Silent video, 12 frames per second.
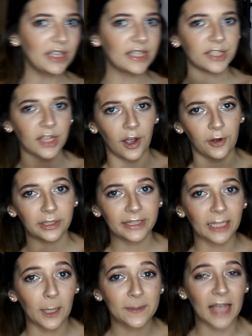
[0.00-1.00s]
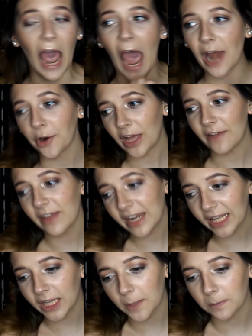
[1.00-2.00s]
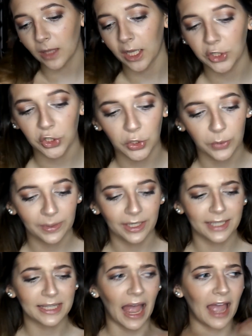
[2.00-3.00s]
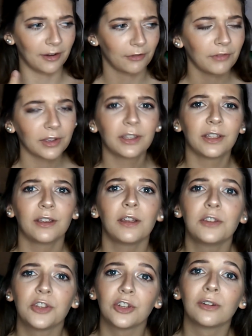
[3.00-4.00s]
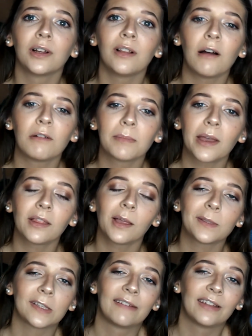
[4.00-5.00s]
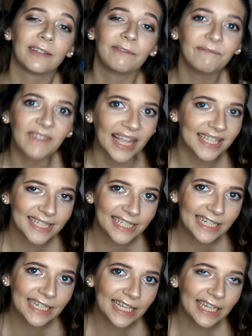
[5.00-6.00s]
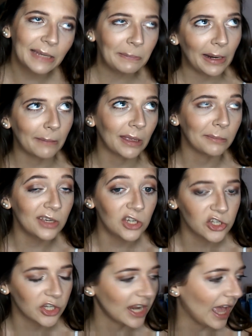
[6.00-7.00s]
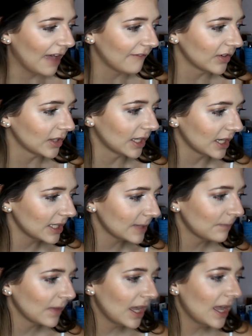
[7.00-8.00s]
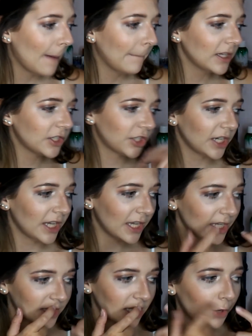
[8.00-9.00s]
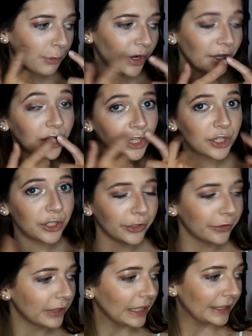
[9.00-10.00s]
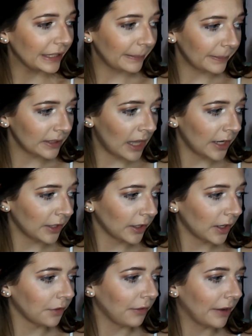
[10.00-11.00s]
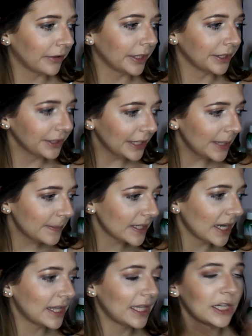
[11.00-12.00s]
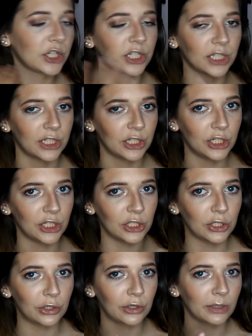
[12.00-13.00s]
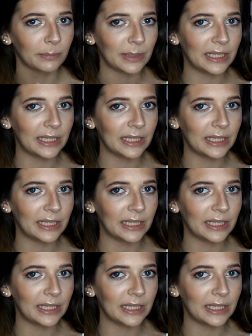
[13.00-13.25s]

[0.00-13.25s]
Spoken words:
so lips. I don't have any lip liner because I don't really do a lot with my lips. I haven't invested in any, but I maybe should have for this. But she is wearing a nude lip liner around her lips and then just a nude,